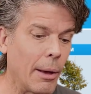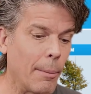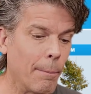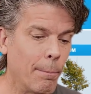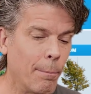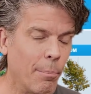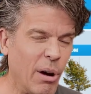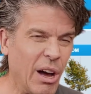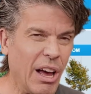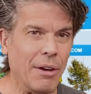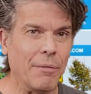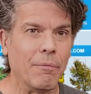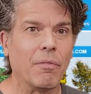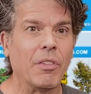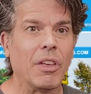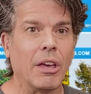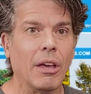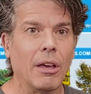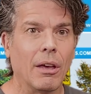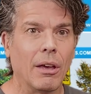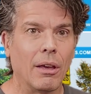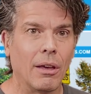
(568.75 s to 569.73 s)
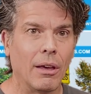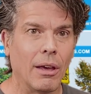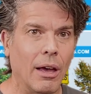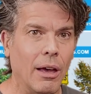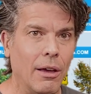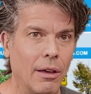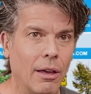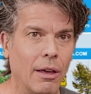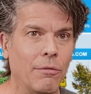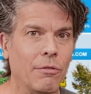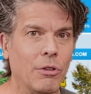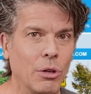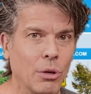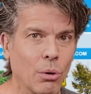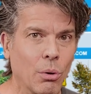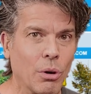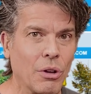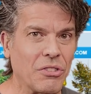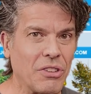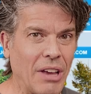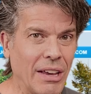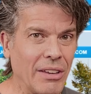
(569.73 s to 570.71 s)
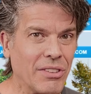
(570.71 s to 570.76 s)
But if you
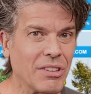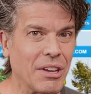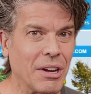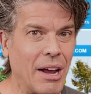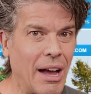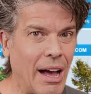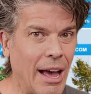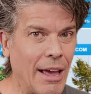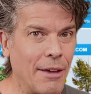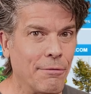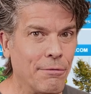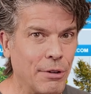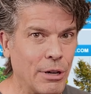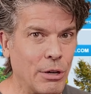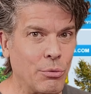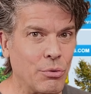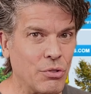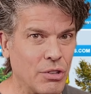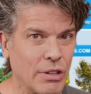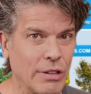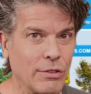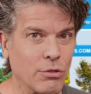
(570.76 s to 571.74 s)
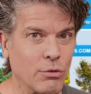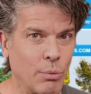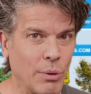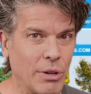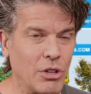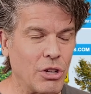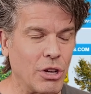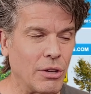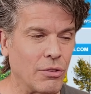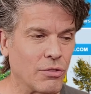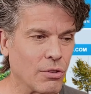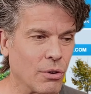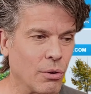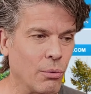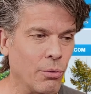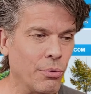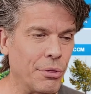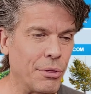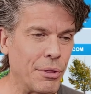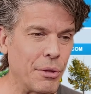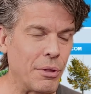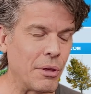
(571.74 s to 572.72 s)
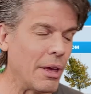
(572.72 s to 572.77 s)
notice, I said high frequency switching.
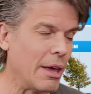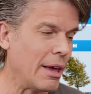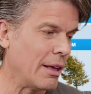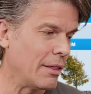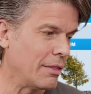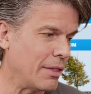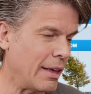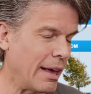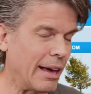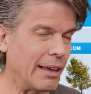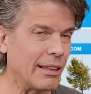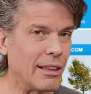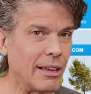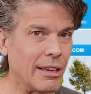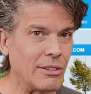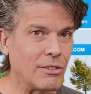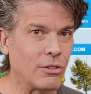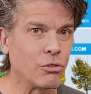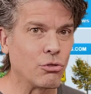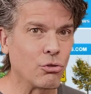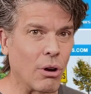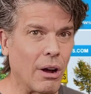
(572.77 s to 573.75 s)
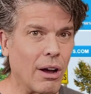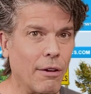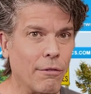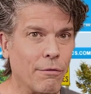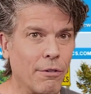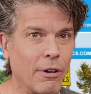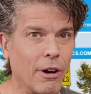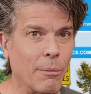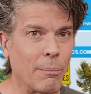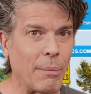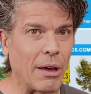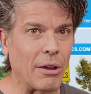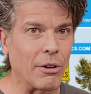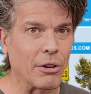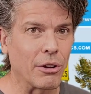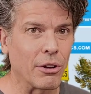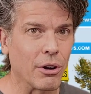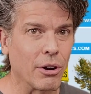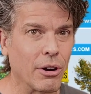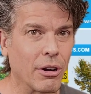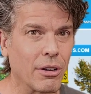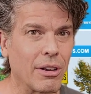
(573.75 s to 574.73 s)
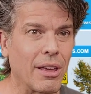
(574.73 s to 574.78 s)
So the headlights draw a fair amount of
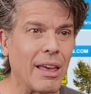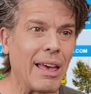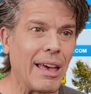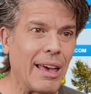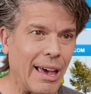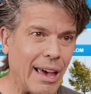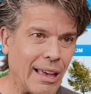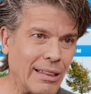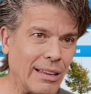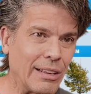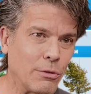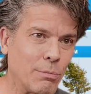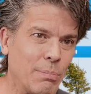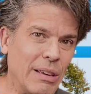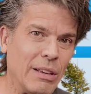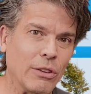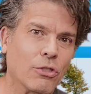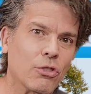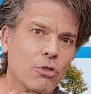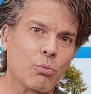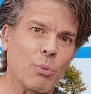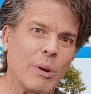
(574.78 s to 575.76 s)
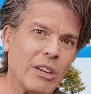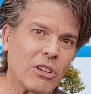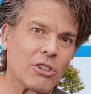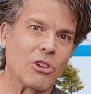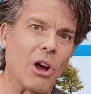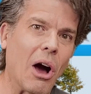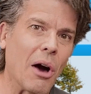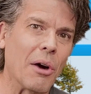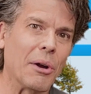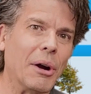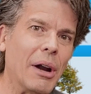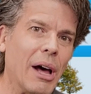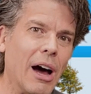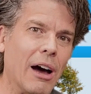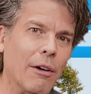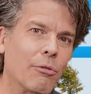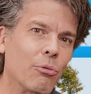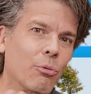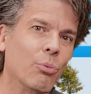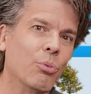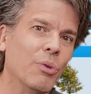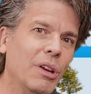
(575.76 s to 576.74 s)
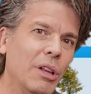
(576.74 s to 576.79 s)
current, and that's being switched on and off
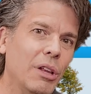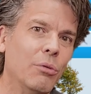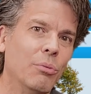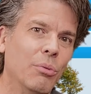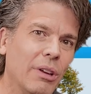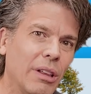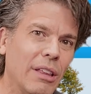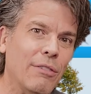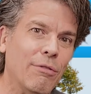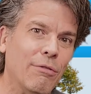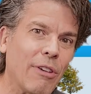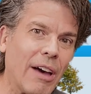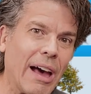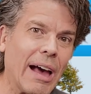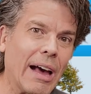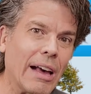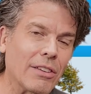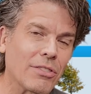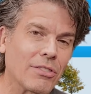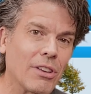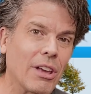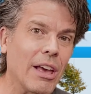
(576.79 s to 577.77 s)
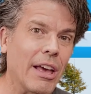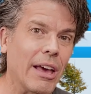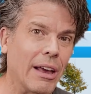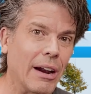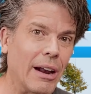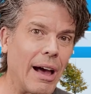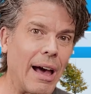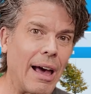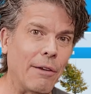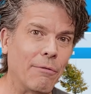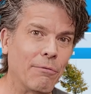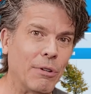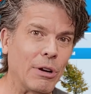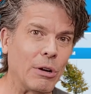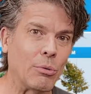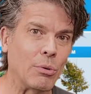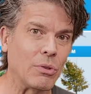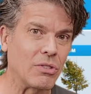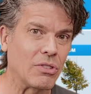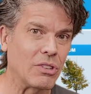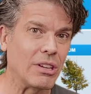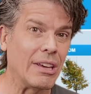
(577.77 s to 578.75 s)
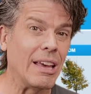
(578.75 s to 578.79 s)
really, really fast at a high
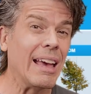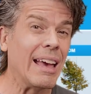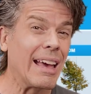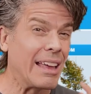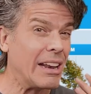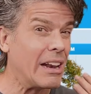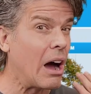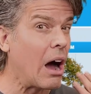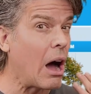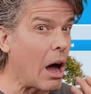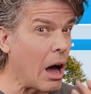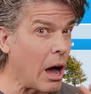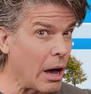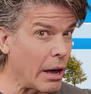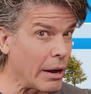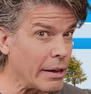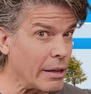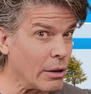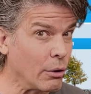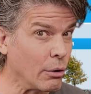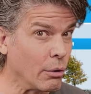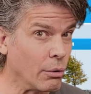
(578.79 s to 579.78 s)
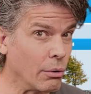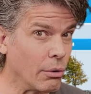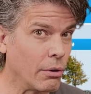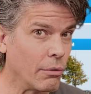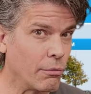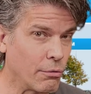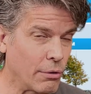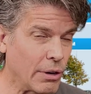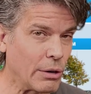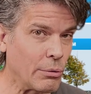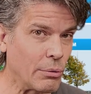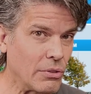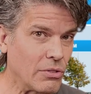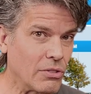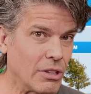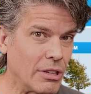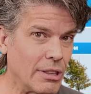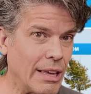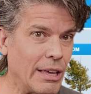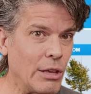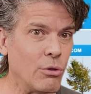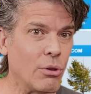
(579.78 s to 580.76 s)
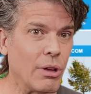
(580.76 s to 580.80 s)
frequency, an audio frequency
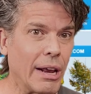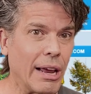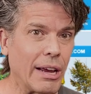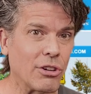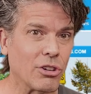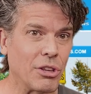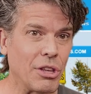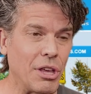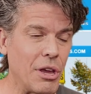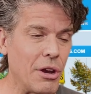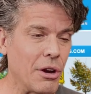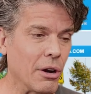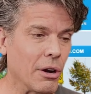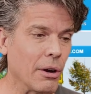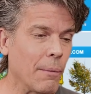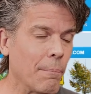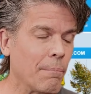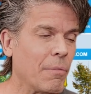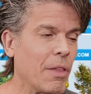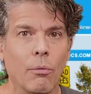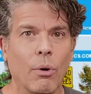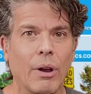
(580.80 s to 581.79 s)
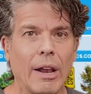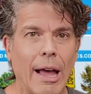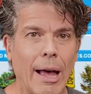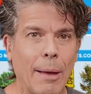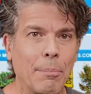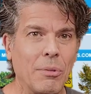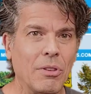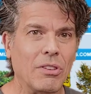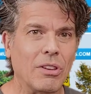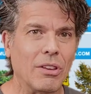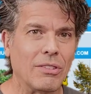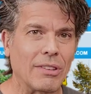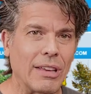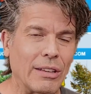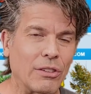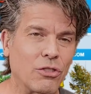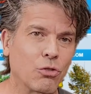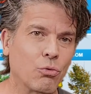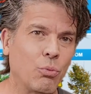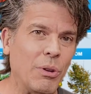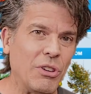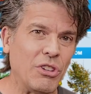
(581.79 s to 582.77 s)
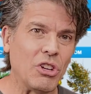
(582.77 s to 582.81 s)
that you could actually hear. What happens is that
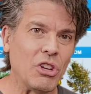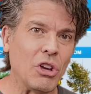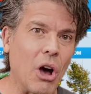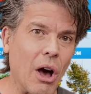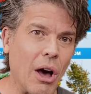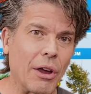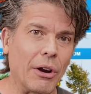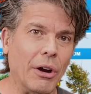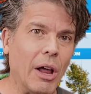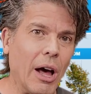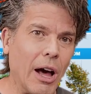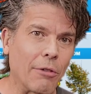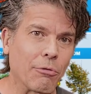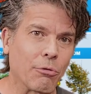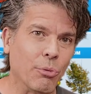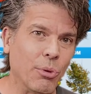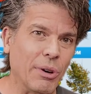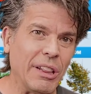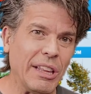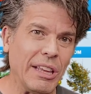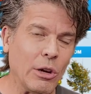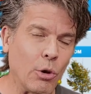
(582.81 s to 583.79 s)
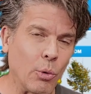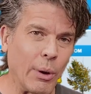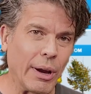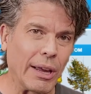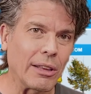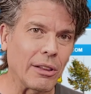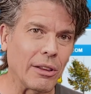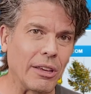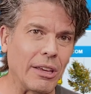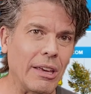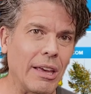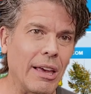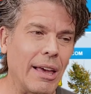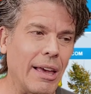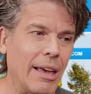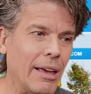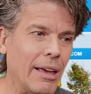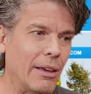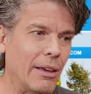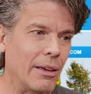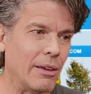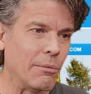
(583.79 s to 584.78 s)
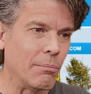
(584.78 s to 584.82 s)
switching on and off really quickly
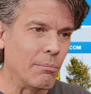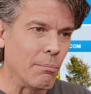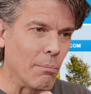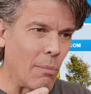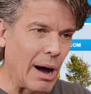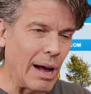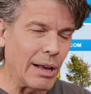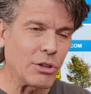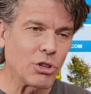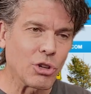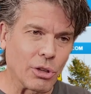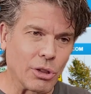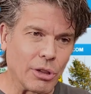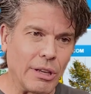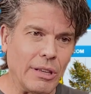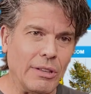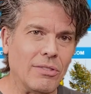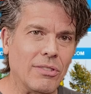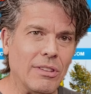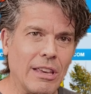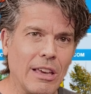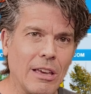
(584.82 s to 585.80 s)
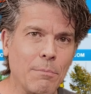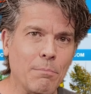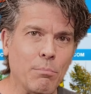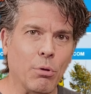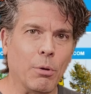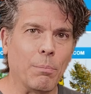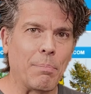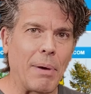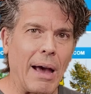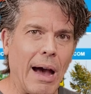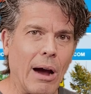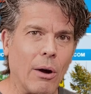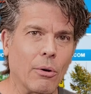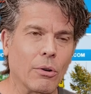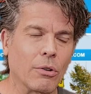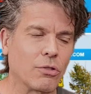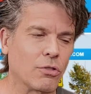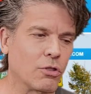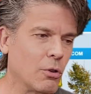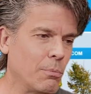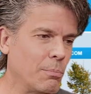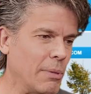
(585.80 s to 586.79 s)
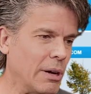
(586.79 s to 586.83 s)
modulates the input power
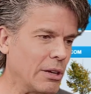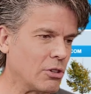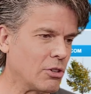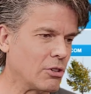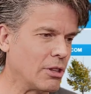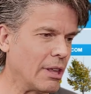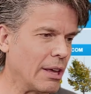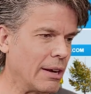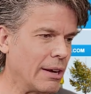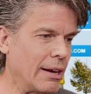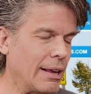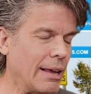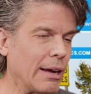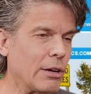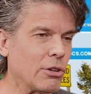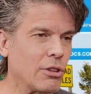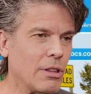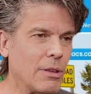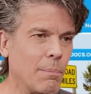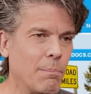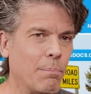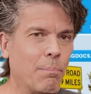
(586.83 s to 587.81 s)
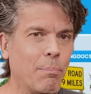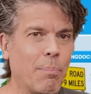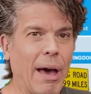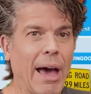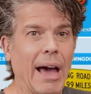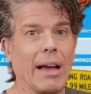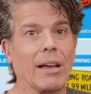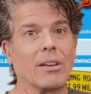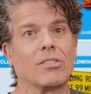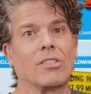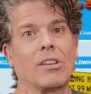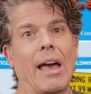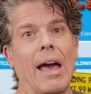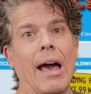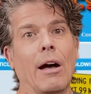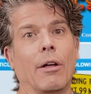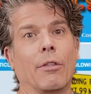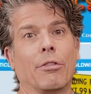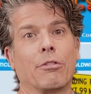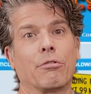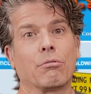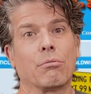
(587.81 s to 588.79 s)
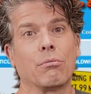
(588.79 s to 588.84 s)
so much that it actually backs
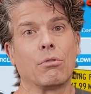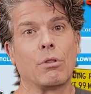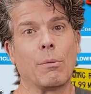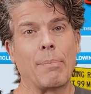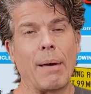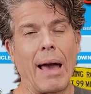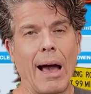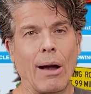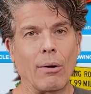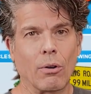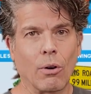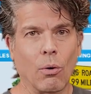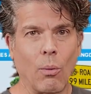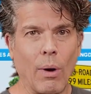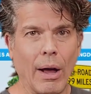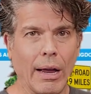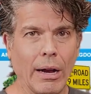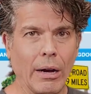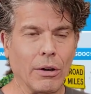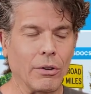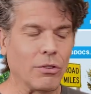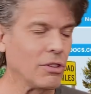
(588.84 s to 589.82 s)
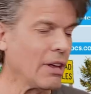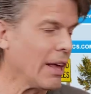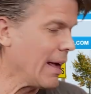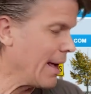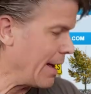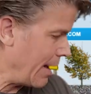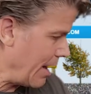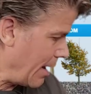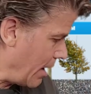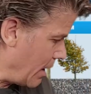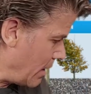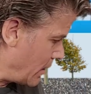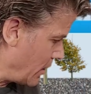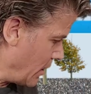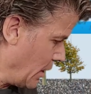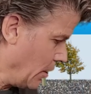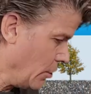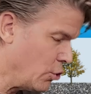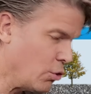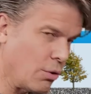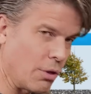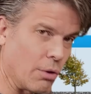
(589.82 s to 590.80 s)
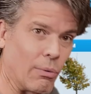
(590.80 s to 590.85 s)
out through the power wires and
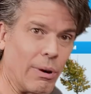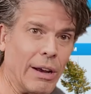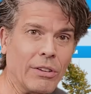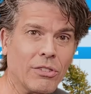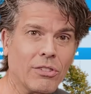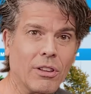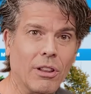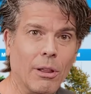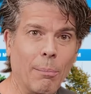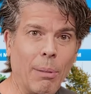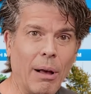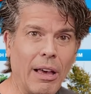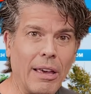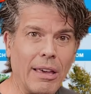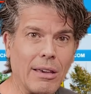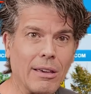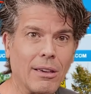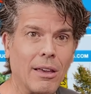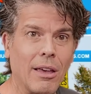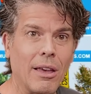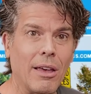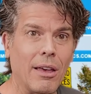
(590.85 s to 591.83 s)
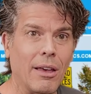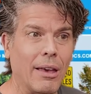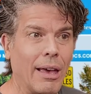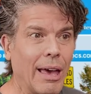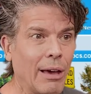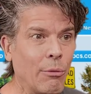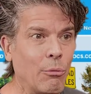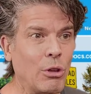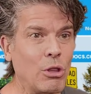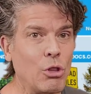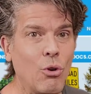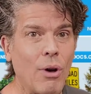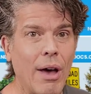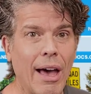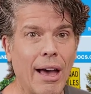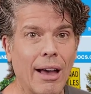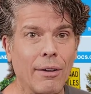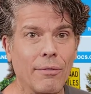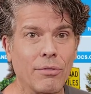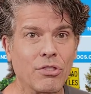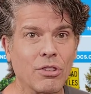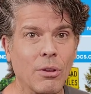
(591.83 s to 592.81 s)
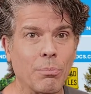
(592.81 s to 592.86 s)
into the rest of the bike. And when you
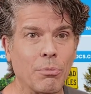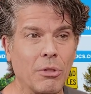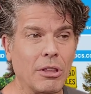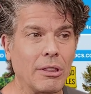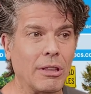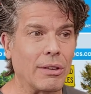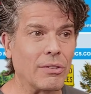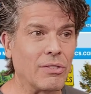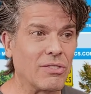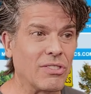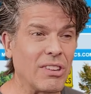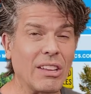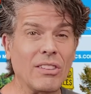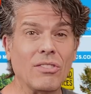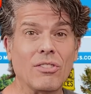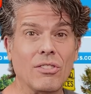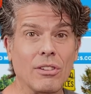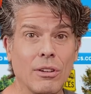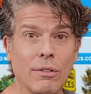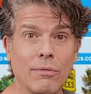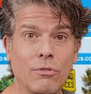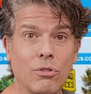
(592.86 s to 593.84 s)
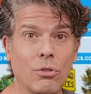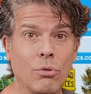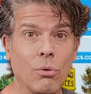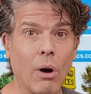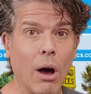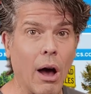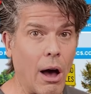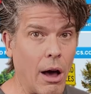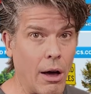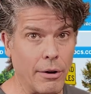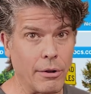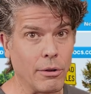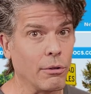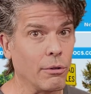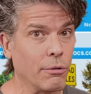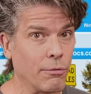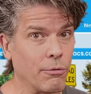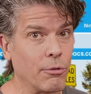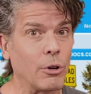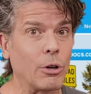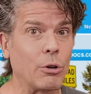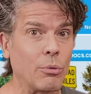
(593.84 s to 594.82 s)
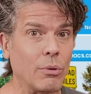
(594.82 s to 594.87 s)
have something that's sensitive to audio
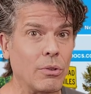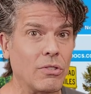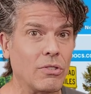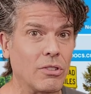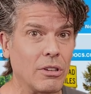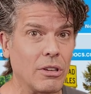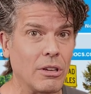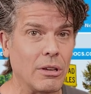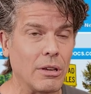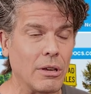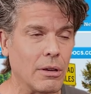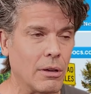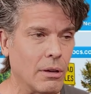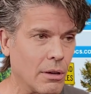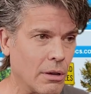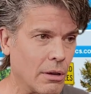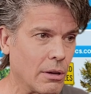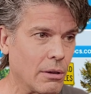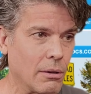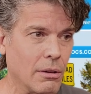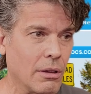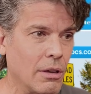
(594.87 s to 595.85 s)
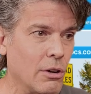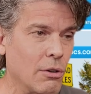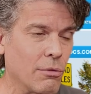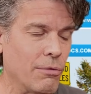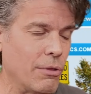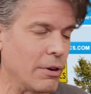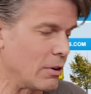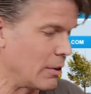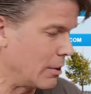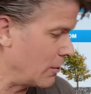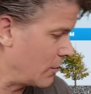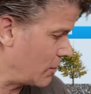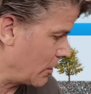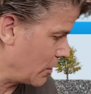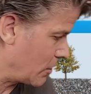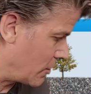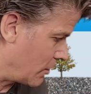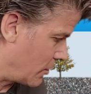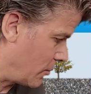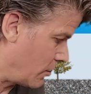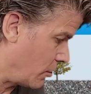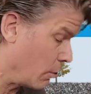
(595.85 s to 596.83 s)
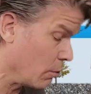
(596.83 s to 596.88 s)
frequency interference, such
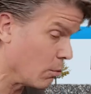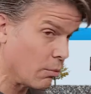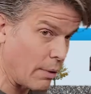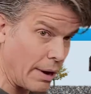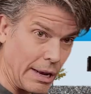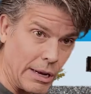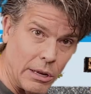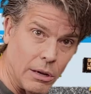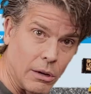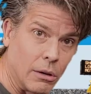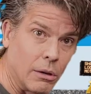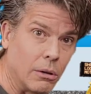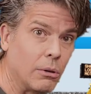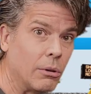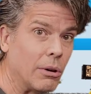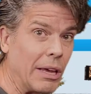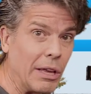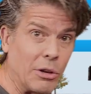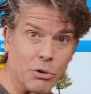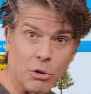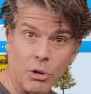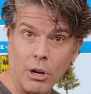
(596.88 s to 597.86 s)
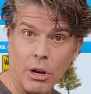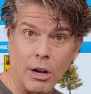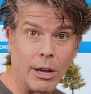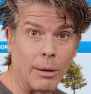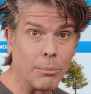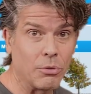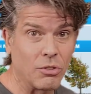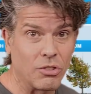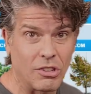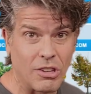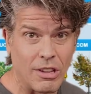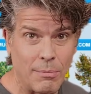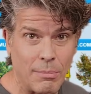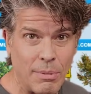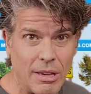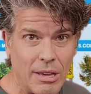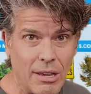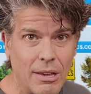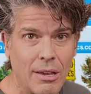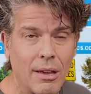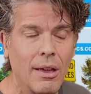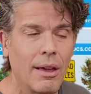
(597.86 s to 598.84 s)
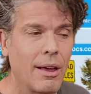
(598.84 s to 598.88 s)
as your radio, intercom,
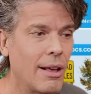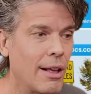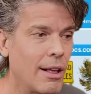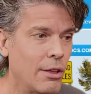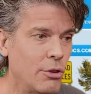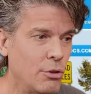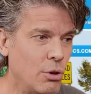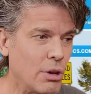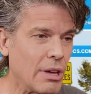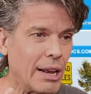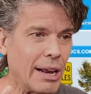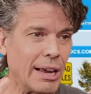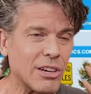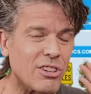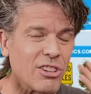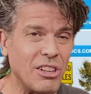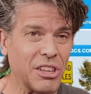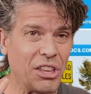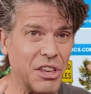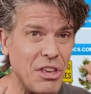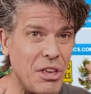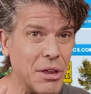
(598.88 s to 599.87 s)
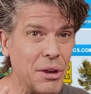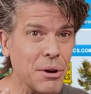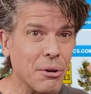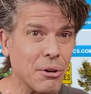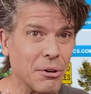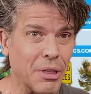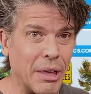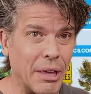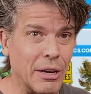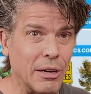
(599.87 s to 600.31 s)
CB, you can actually hear that